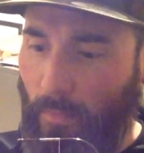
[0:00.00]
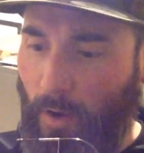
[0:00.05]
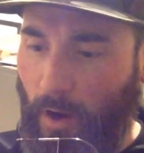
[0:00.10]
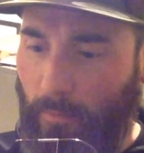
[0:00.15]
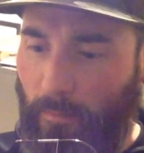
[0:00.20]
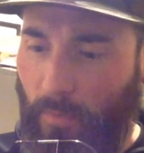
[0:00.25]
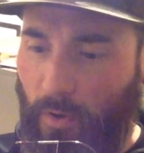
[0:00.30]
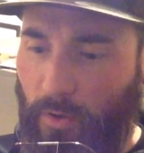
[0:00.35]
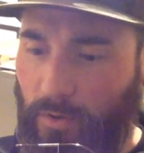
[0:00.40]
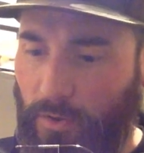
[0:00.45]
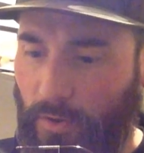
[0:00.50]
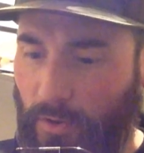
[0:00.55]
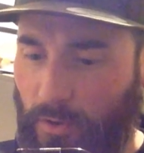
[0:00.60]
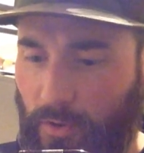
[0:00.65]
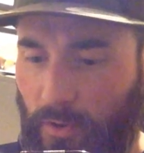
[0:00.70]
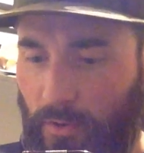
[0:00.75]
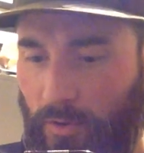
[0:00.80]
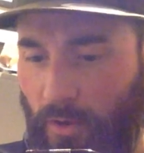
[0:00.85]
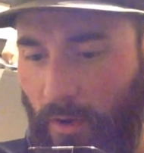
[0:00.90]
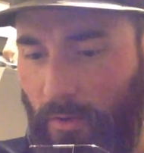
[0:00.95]
most of the
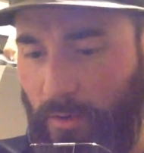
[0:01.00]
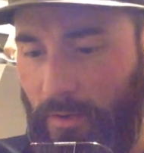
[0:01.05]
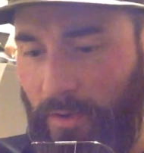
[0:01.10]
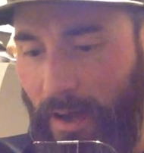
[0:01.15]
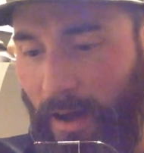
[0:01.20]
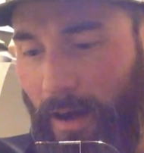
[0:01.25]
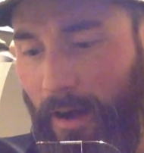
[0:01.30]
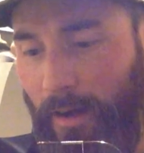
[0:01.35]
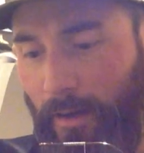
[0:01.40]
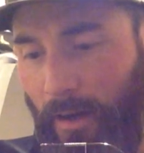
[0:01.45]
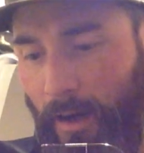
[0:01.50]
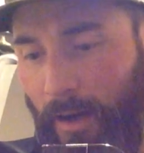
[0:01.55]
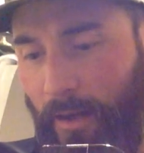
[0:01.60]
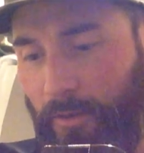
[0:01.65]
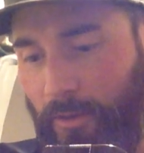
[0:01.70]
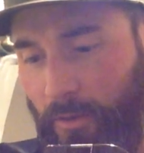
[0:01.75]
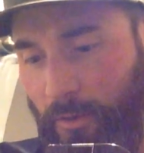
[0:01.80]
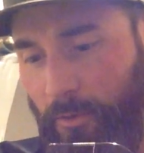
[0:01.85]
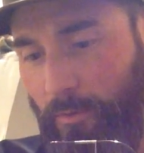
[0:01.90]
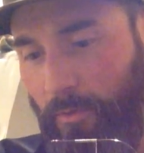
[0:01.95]
two tones that I
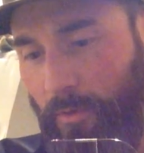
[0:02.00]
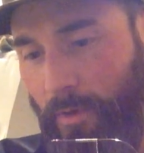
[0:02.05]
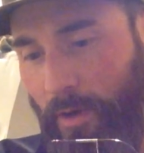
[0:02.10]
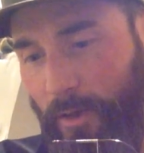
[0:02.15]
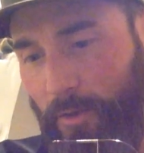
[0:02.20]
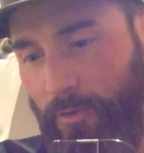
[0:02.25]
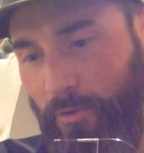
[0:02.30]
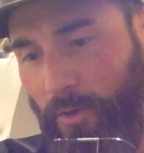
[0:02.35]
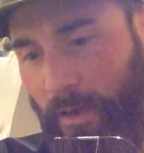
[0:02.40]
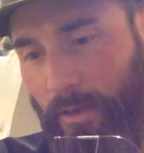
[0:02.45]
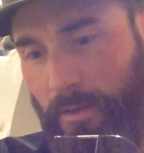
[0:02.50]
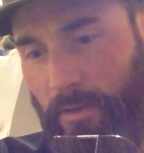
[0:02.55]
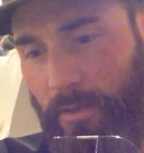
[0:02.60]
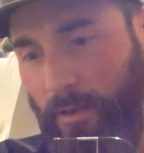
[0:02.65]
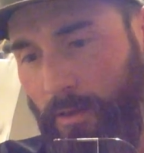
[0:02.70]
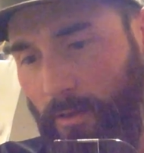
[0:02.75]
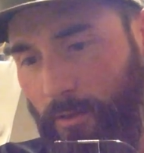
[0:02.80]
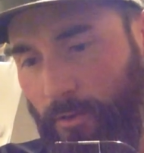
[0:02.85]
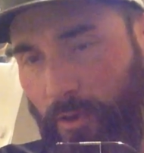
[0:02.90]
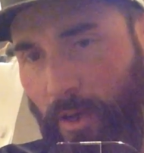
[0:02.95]
do, I try
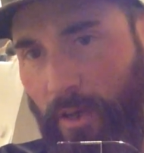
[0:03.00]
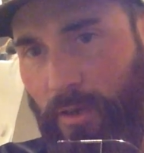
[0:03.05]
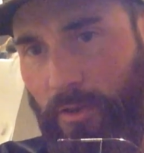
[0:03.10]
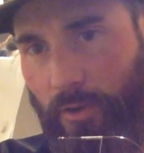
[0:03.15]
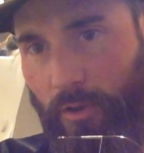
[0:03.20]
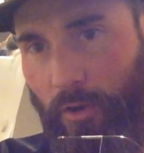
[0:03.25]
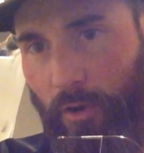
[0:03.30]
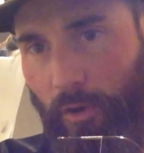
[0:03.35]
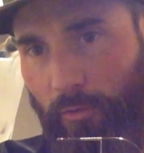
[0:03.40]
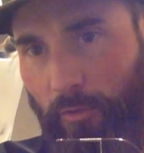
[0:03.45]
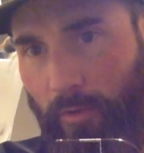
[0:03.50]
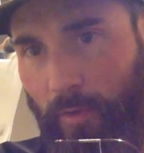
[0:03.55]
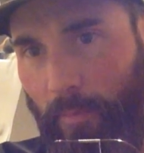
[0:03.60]
to change the colour of